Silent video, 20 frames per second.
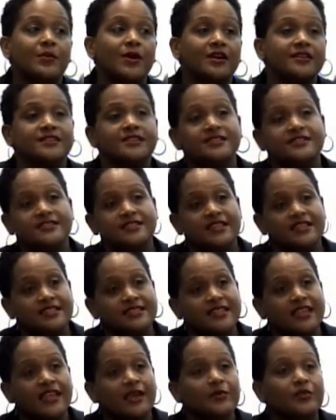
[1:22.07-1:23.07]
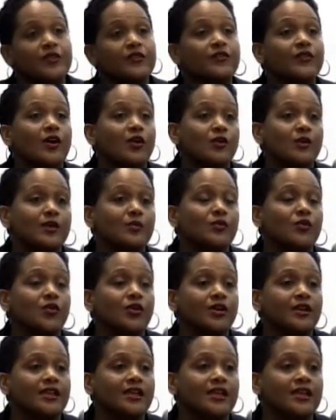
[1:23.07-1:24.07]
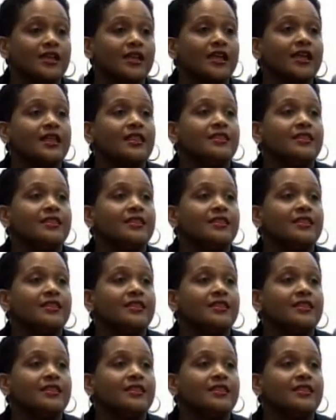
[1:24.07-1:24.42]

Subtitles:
until 6 a.m. the following morning,